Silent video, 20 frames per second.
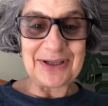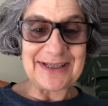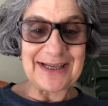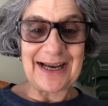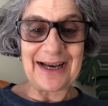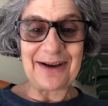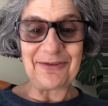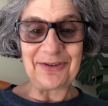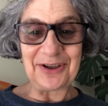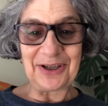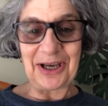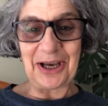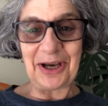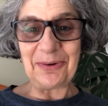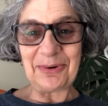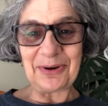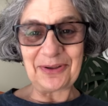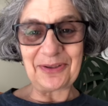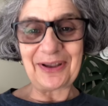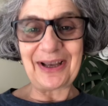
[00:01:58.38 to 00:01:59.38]
to have a go
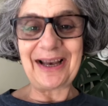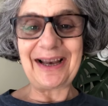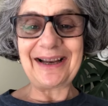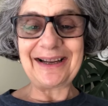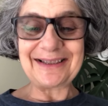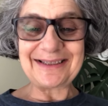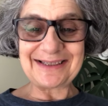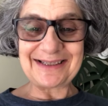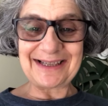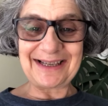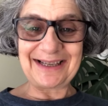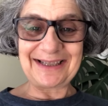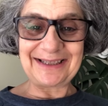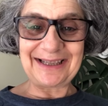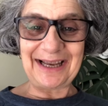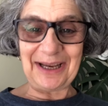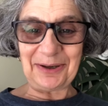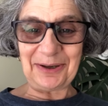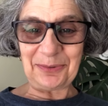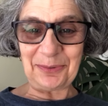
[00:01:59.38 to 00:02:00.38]
at that, and
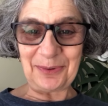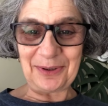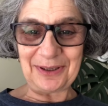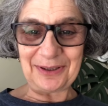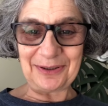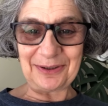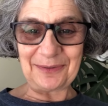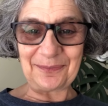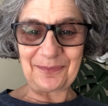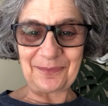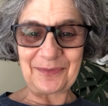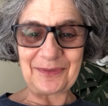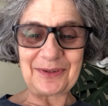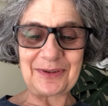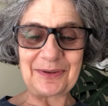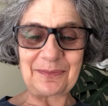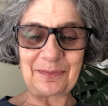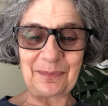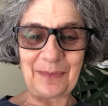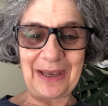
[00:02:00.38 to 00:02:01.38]
I will
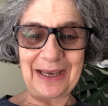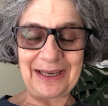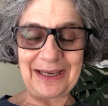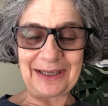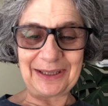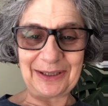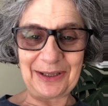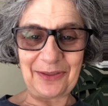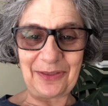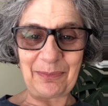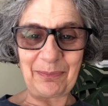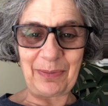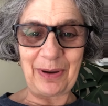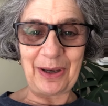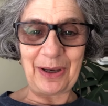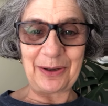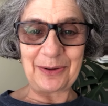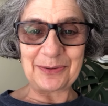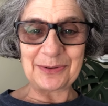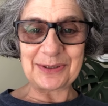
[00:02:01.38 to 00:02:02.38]
make another
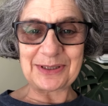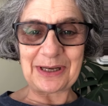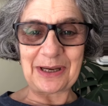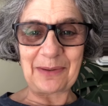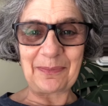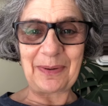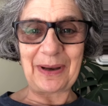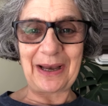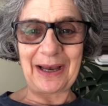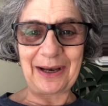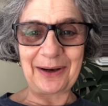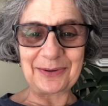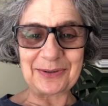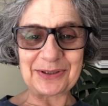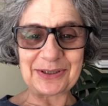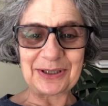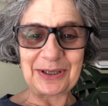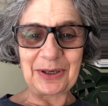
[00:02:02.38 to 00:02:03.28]
post about